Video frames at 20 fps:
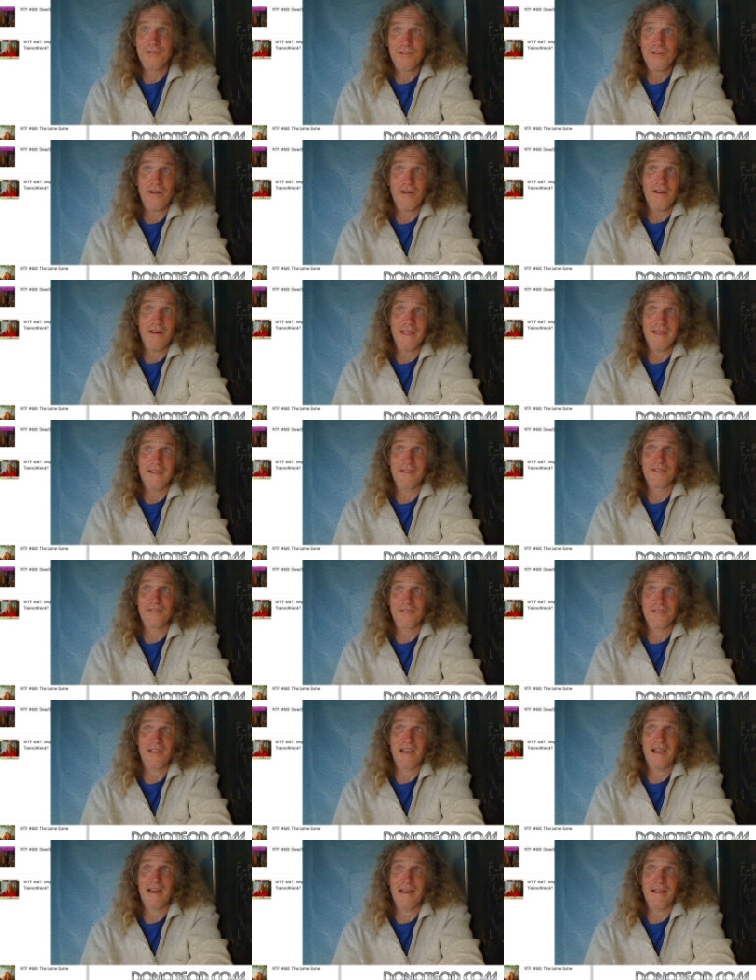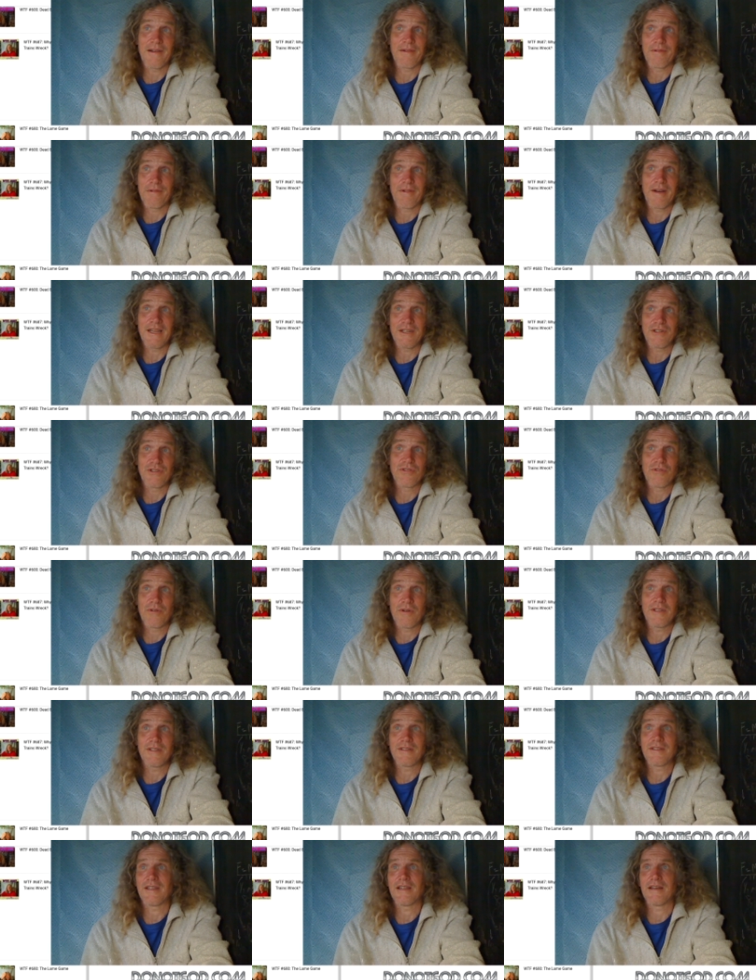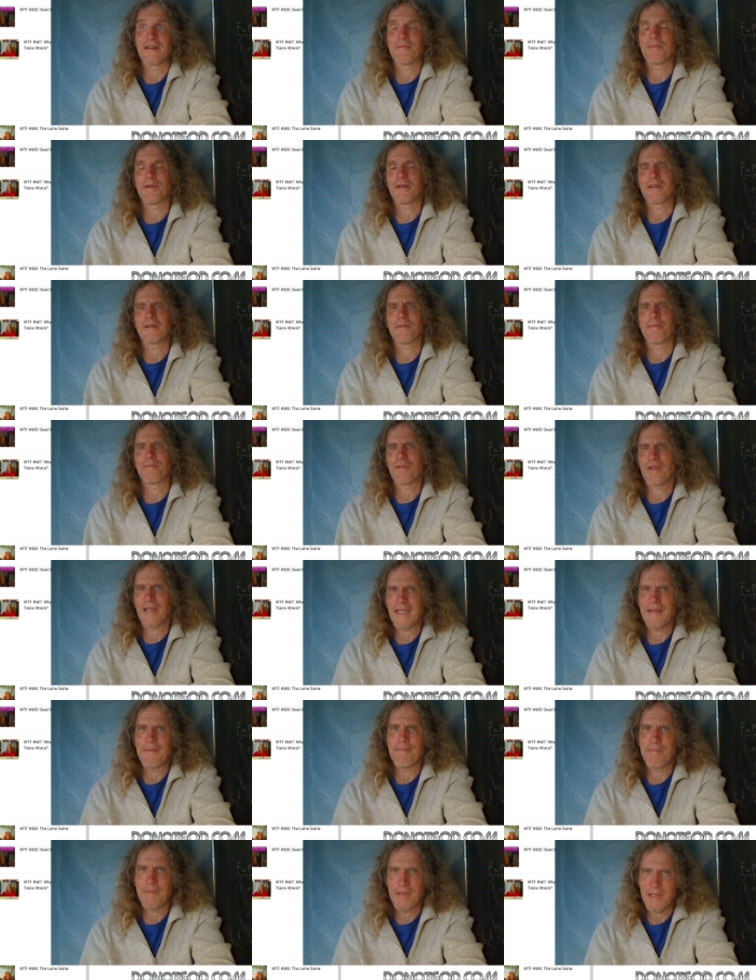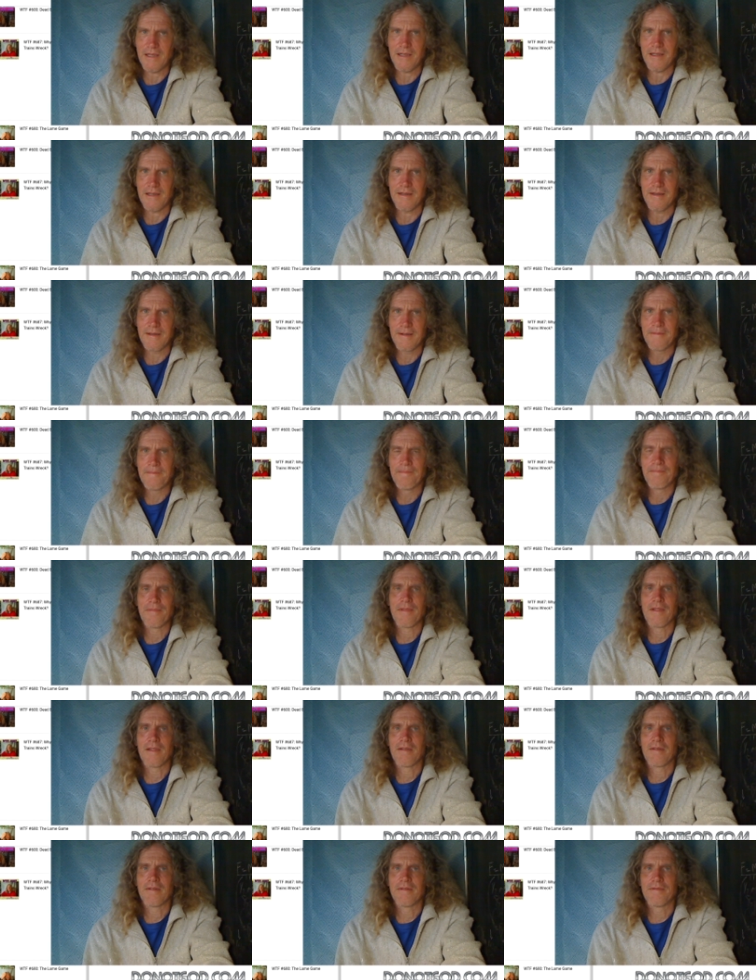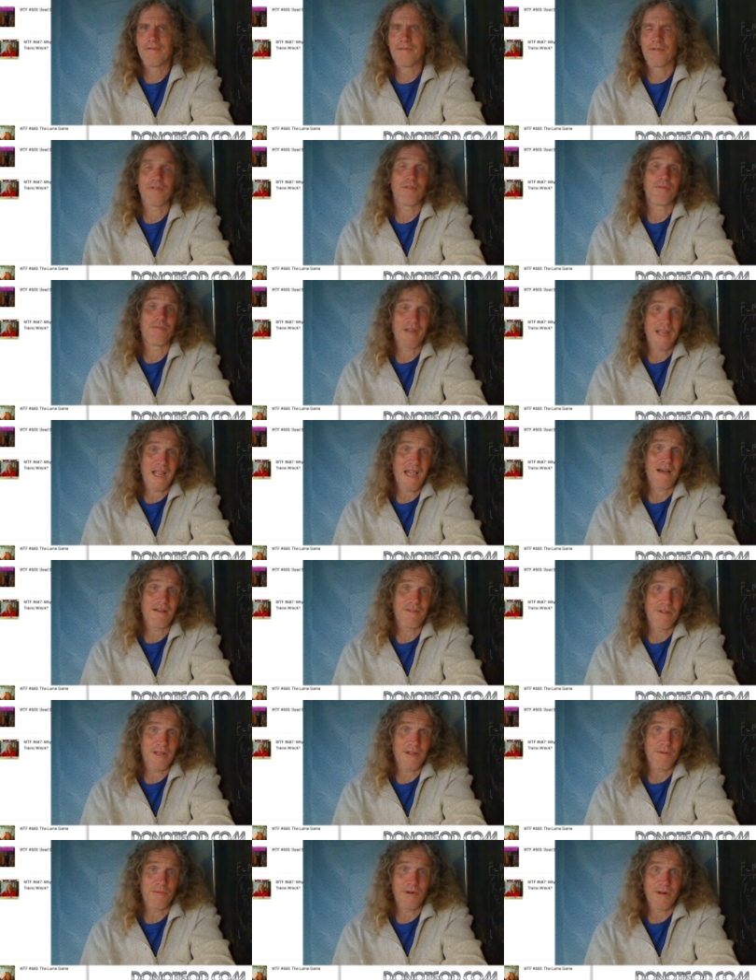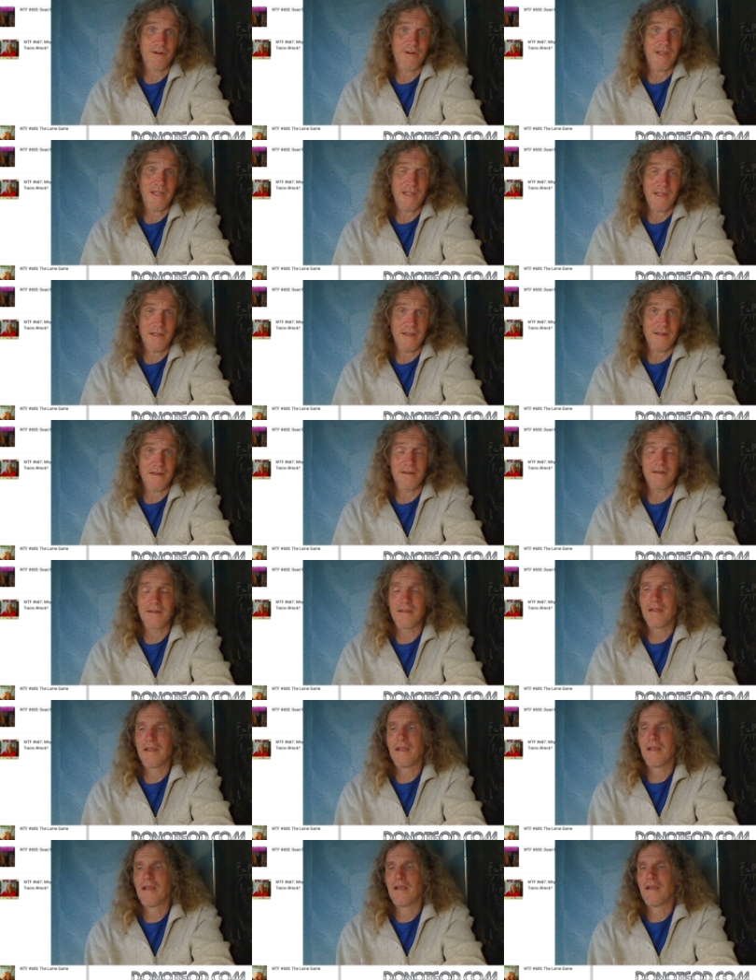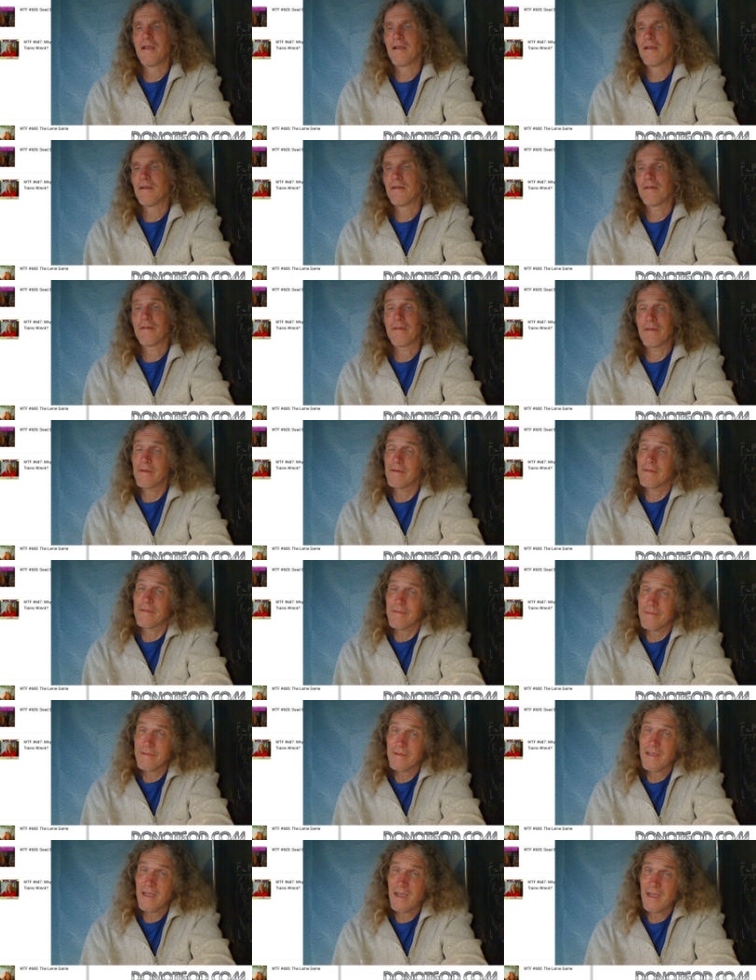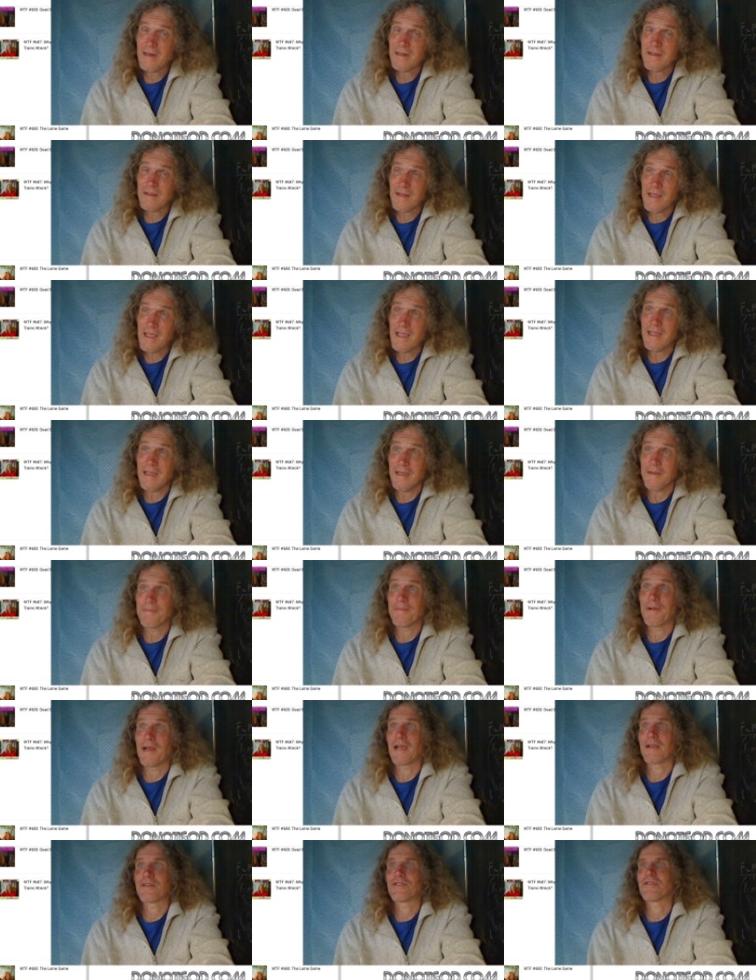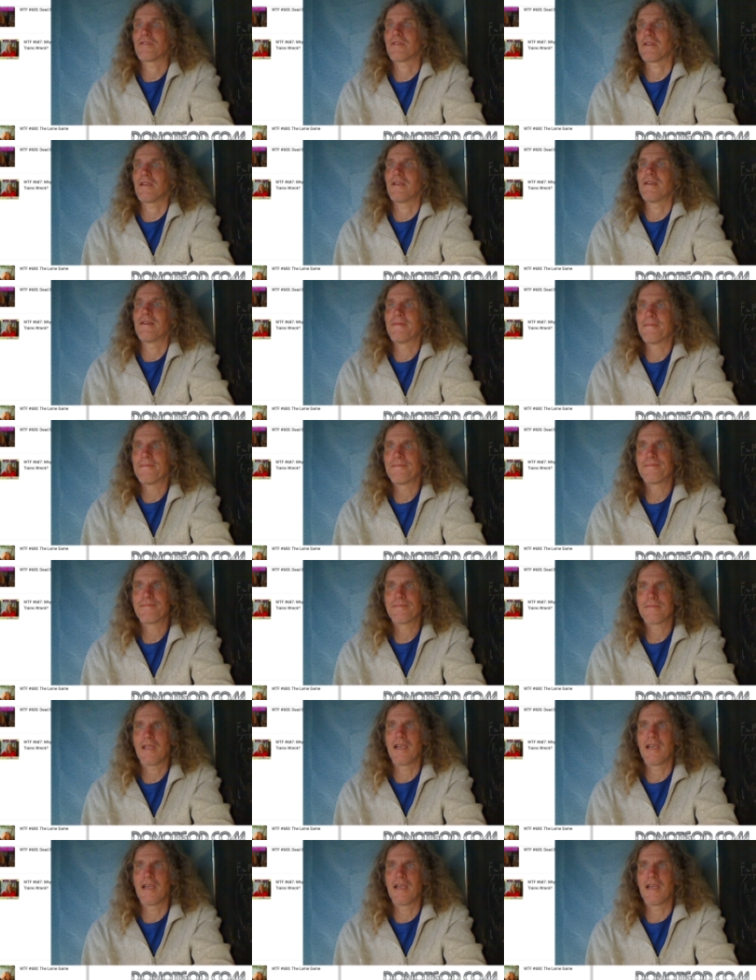I'm sorry there's not a great choice here, but to blame me for the reality we're in uh, is kind of lame, actually.